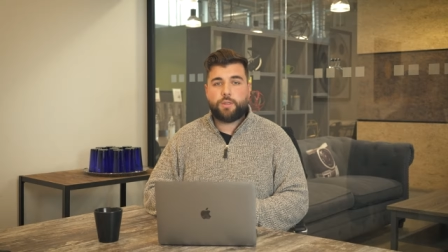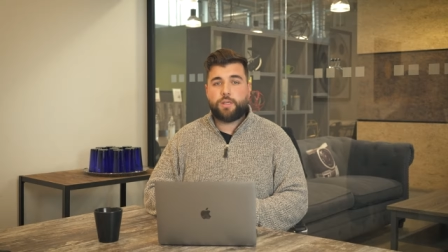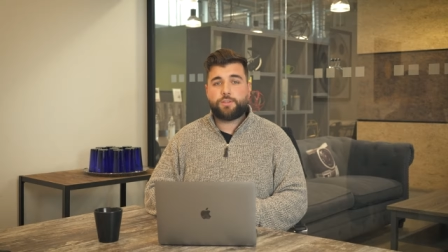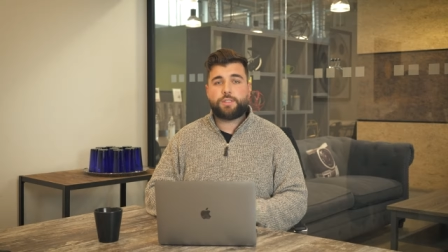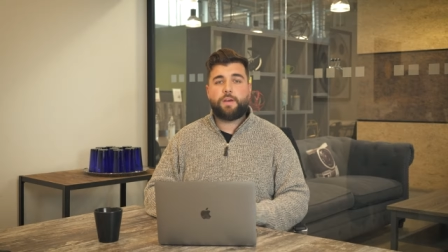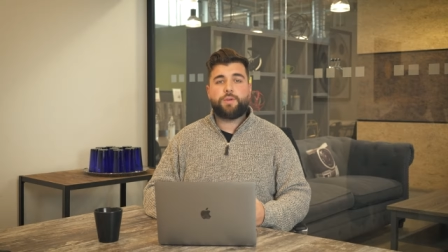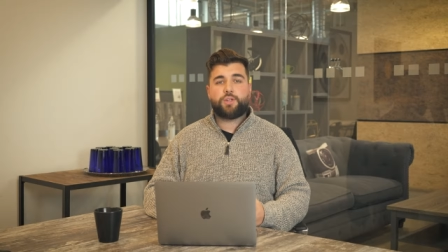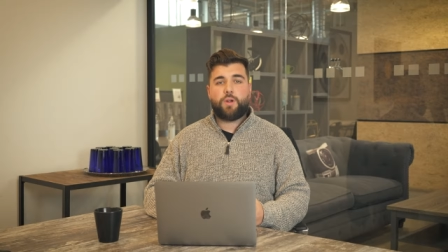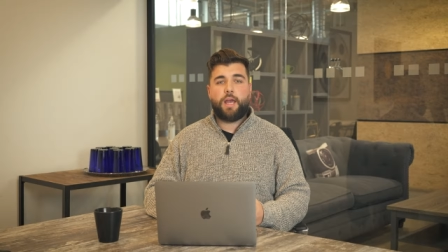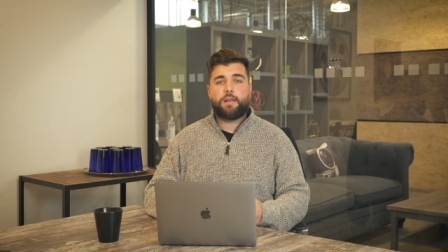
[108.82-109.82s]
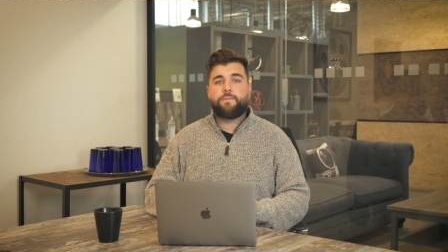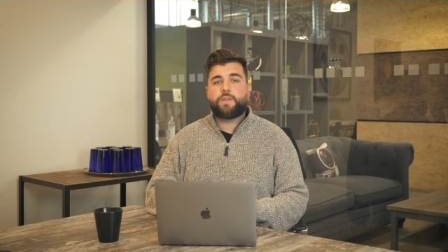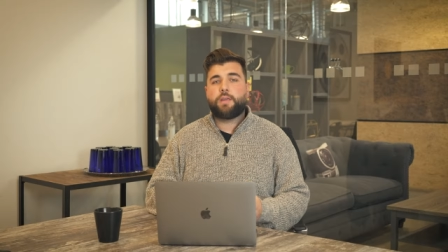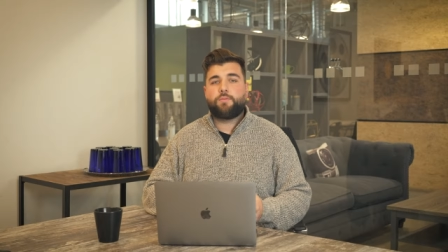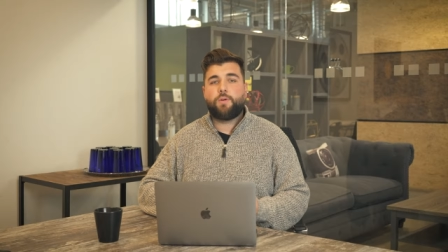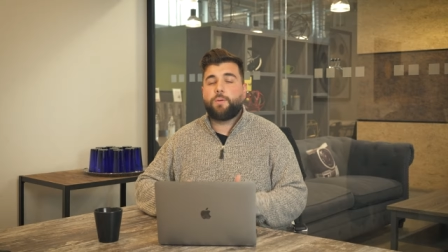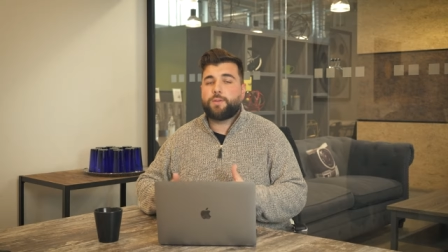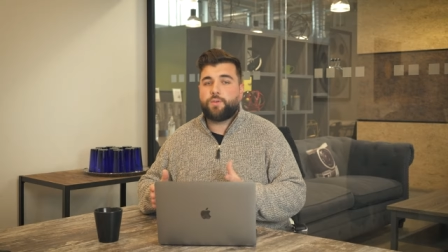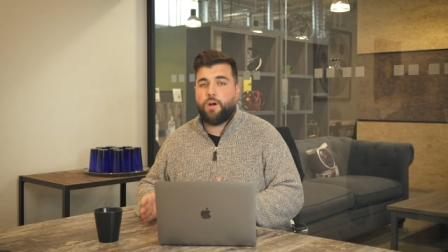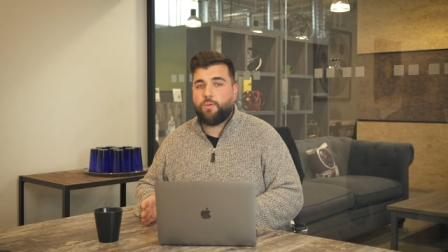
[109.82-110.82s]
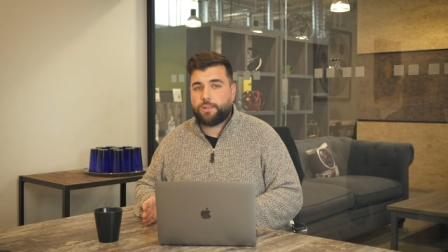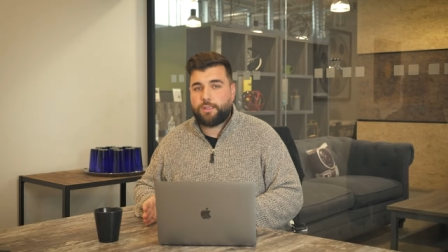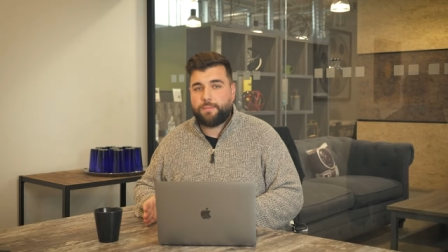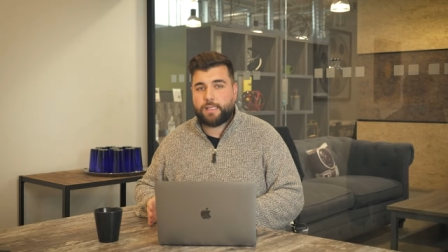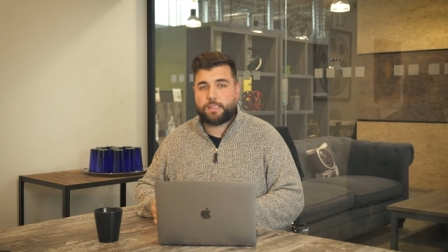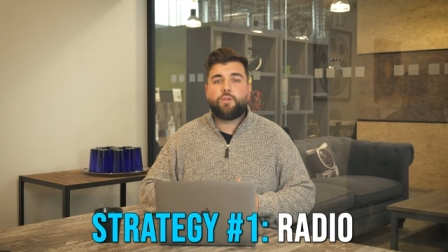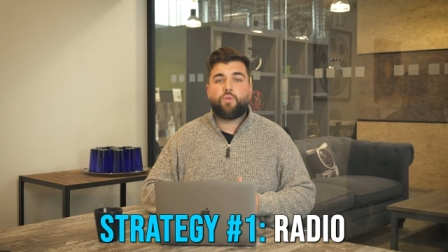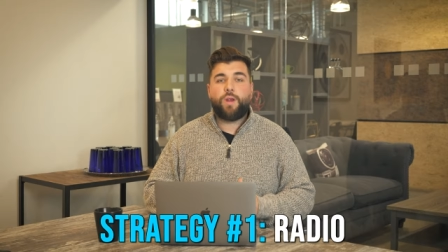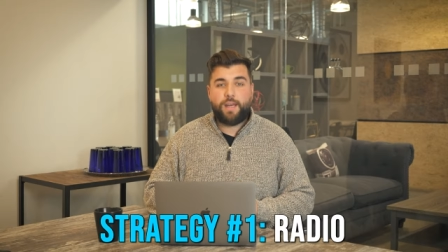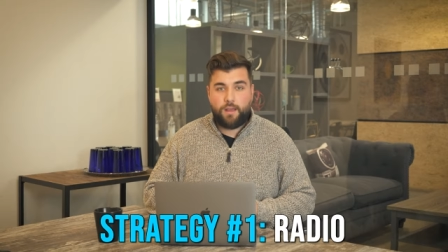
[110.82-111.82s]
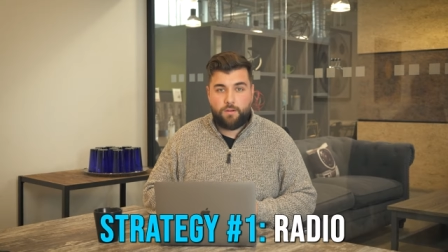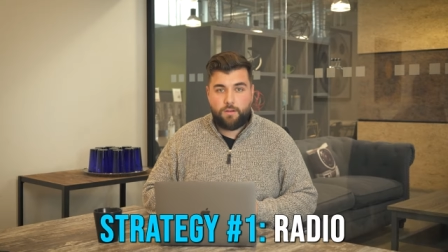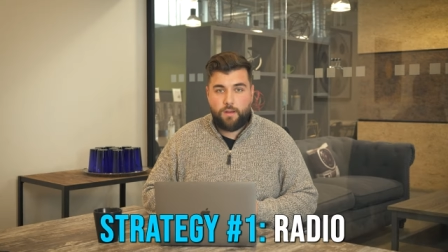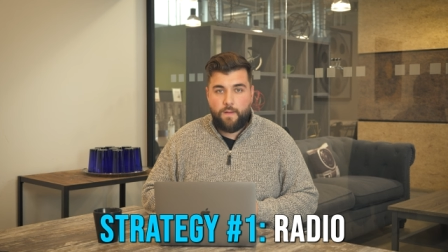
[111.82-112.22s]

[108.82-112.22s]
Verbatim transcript: So here's the stuff we tried, and then we'll go into what worked the best. Radio.